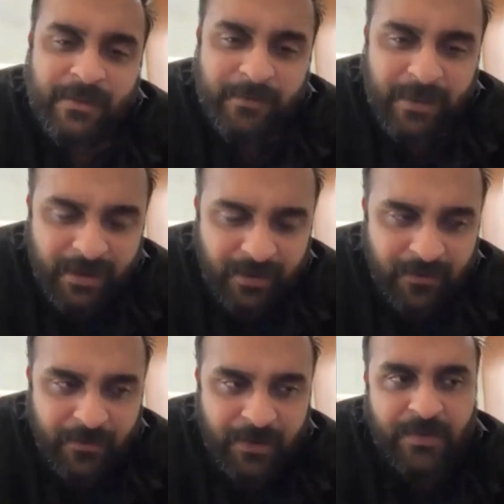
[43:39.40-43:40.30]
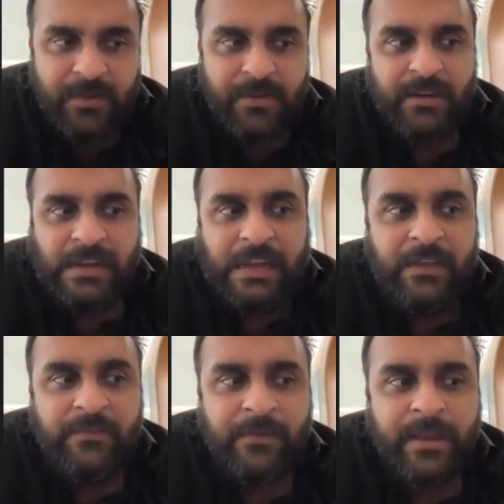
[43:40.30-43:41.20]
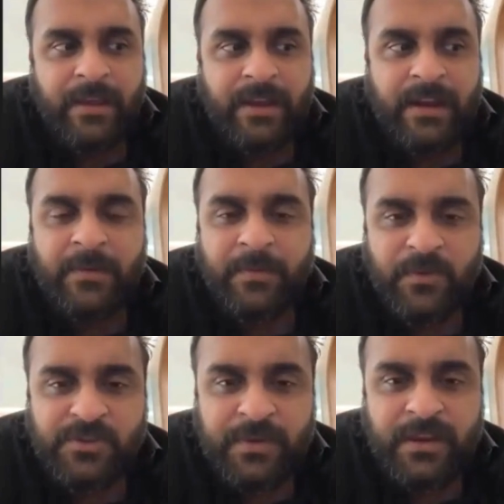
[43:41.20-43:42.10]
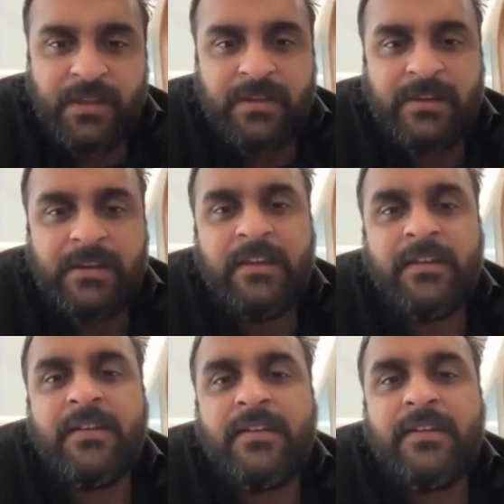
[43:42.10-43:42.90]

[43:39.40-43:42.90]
One of the leading filmmaker had approached me recently